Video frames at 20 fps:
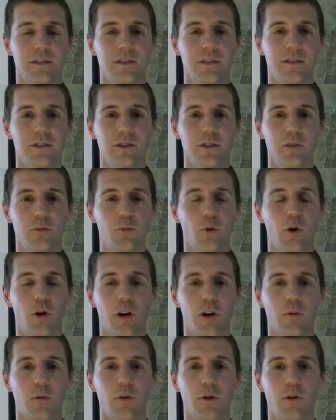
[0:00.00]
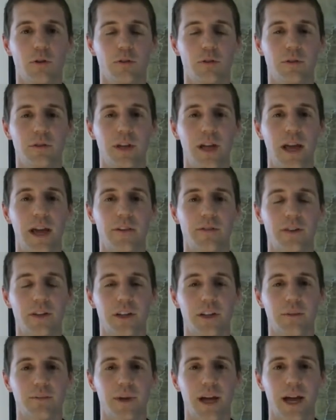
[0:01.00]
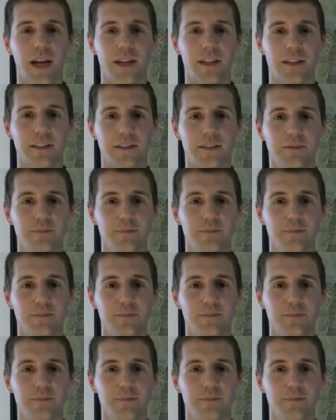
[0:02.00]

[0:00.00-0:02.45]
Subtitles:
your wart won't ever come back.